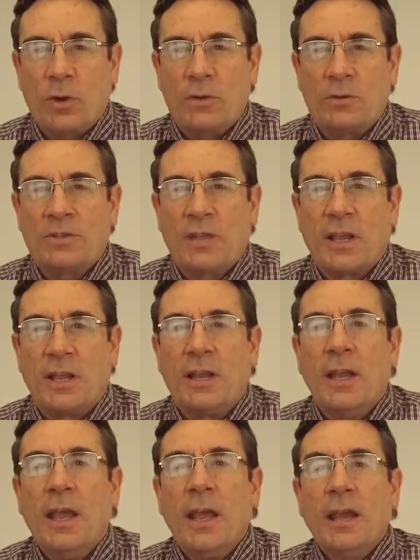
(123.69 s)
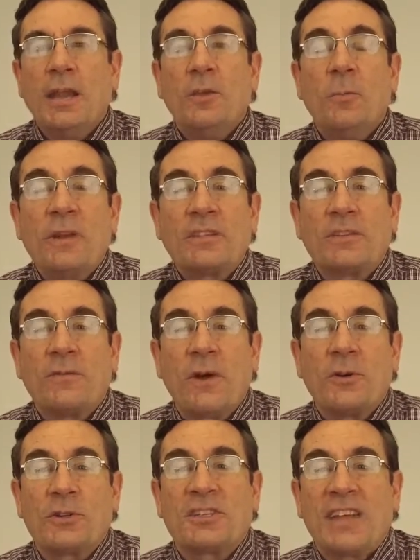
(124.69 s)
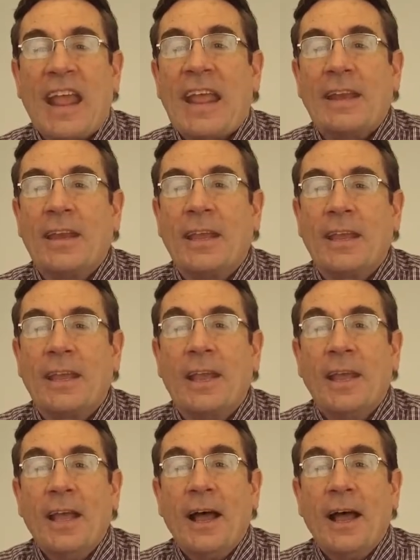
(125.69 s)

what you're saying. And in the midst of understanding,